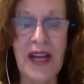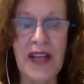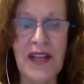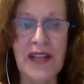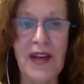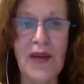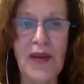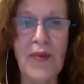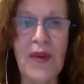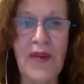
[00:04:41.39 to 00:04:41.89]
and
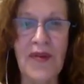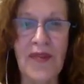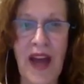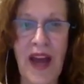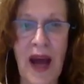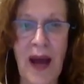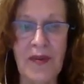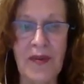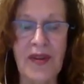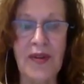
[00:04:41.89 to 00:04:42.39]
so we've
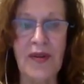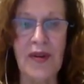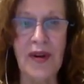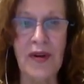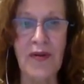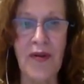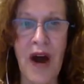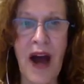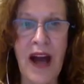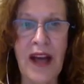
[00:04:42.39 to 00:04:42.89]
come to a
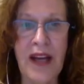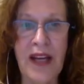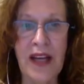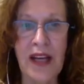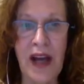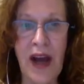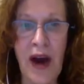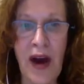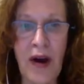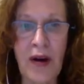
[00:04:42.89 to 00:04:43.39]

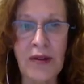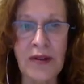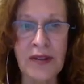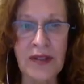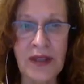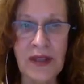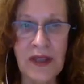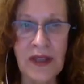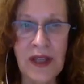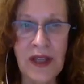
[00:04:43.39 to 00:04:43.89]
grinding halt.